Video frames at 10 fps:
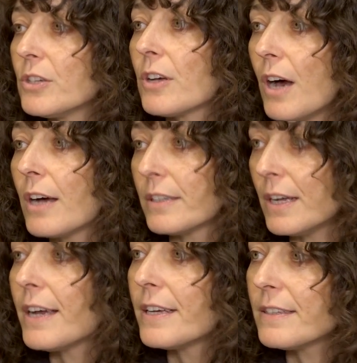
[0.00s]
to
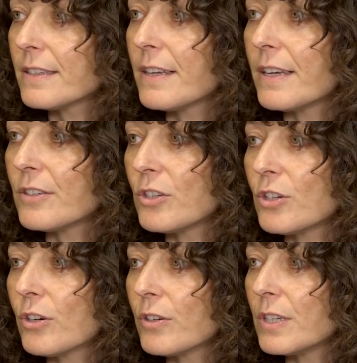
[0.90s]
cognize, and to
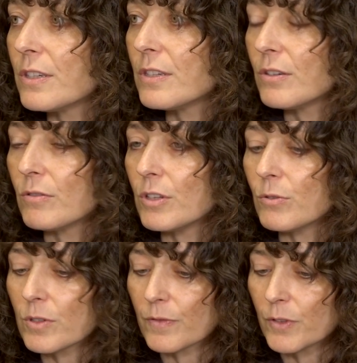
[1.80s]
turn into
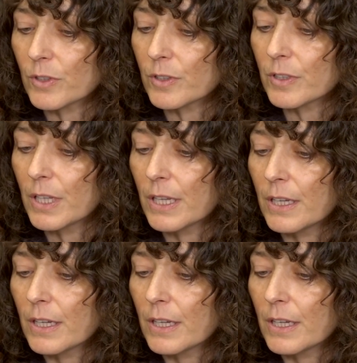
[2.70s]
useful